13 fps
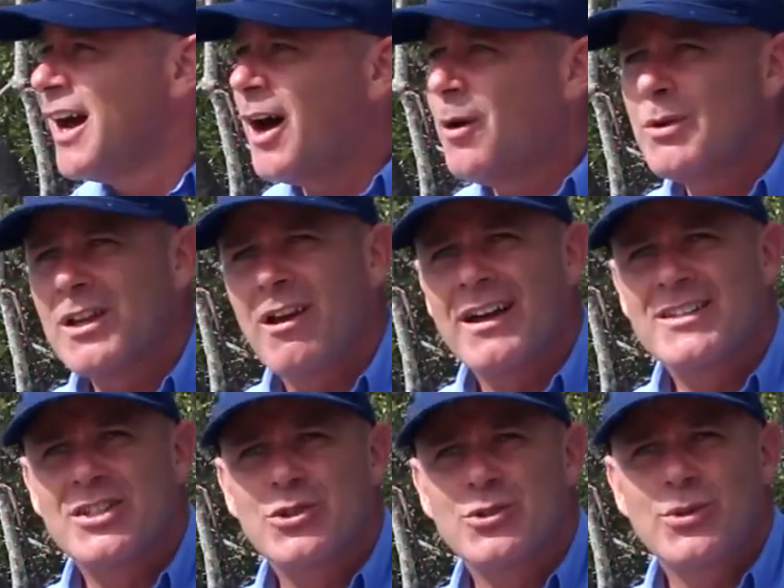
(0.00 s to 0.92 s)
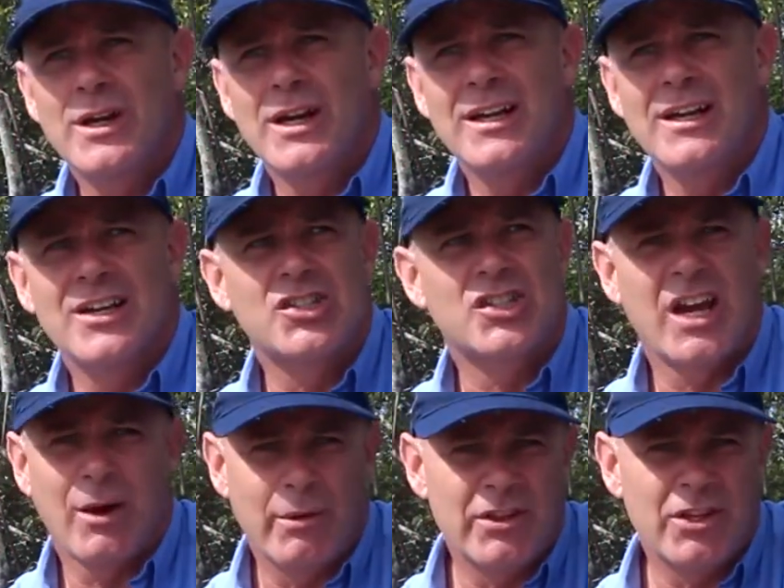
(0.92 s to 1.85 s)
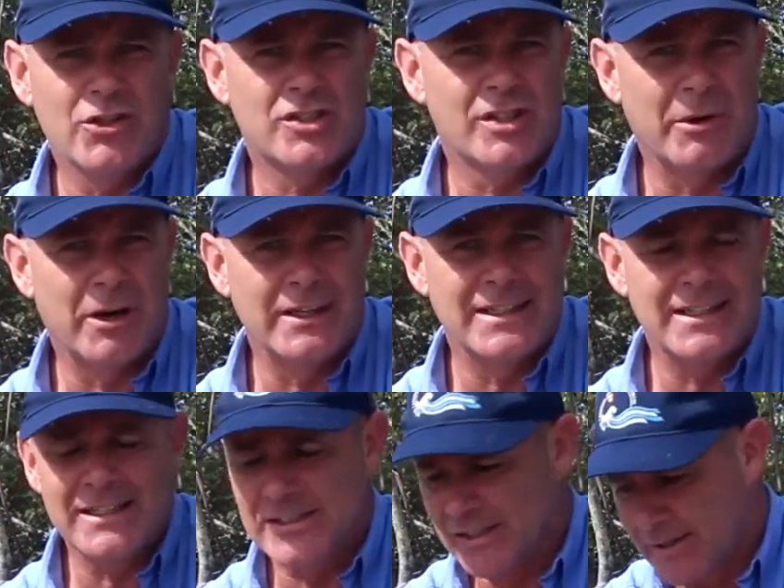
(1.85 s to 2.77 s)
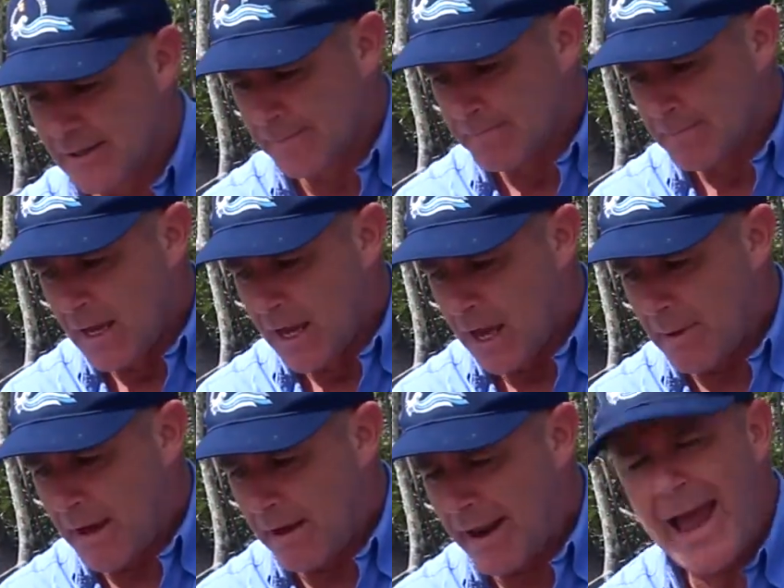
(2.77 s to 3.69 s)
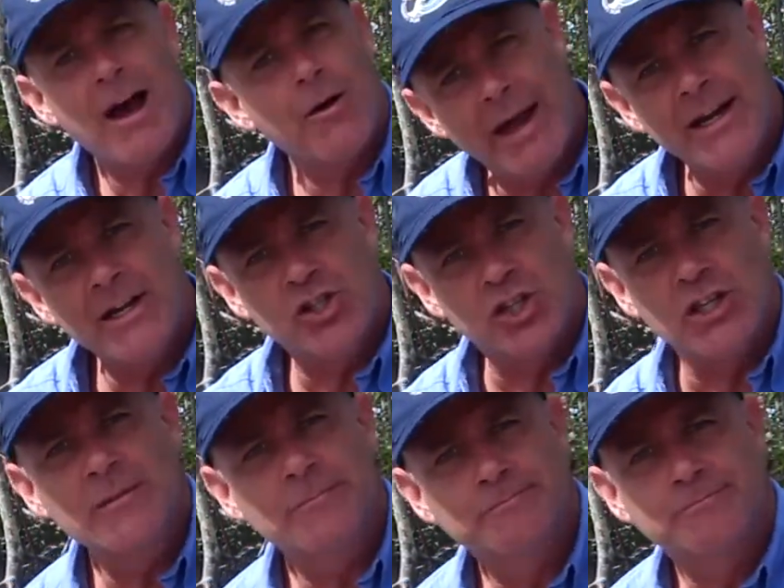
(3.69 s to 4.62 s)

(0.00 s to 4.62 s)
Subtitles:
I would like to share with you some ideas about how energy